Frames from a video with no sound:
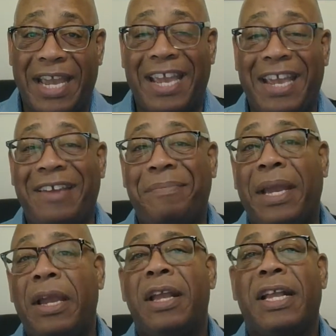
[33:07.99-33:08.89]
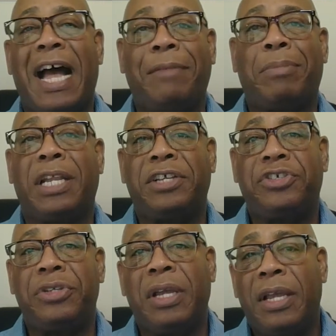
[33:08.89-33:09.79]
Amen. God
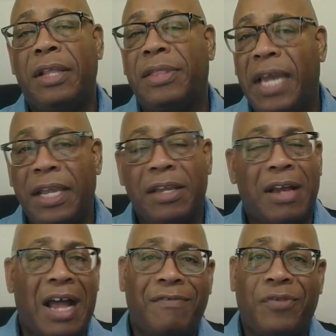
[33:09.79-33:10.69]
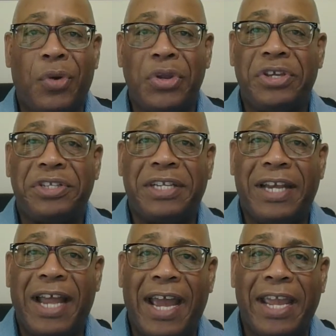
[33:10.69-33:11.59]
bless you. Thank God for you
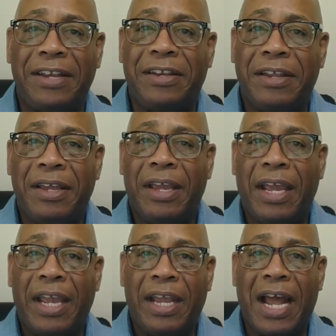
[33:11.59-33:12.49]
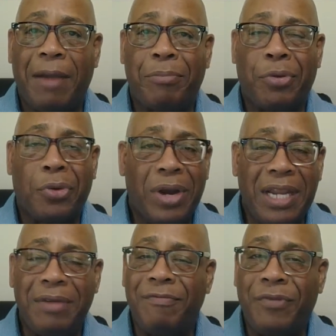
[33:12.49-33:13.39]
tonight. And I'm
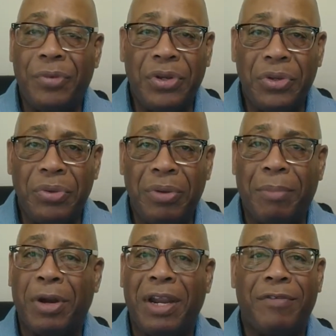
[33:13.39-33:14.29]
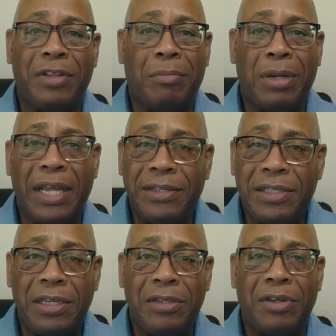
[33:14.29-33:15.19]
praying for you. I'm praying for the
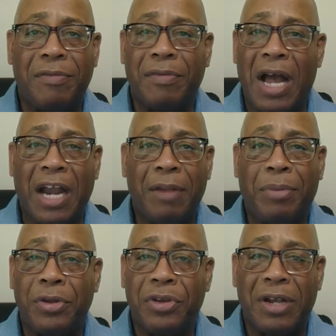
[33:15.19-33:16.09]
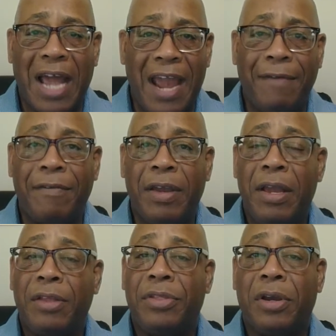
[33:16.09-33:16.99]
blessings of God upon your life,
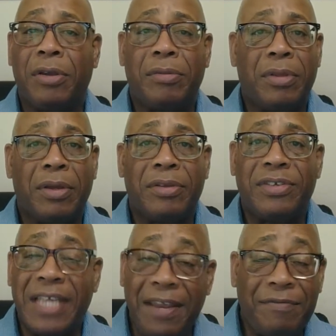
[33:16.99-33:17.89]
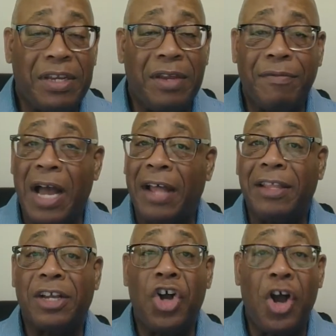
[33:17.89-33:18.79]
the safety of
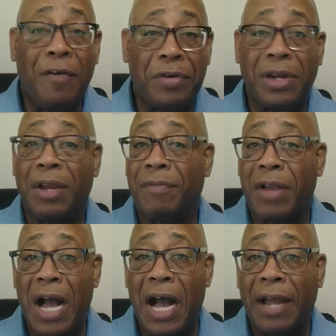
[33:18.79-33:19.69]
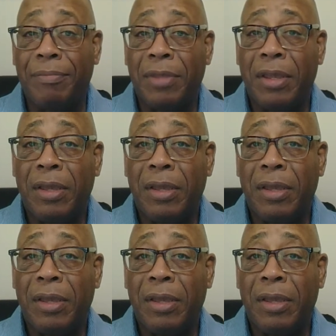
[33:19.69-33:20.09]
God, the covering of God.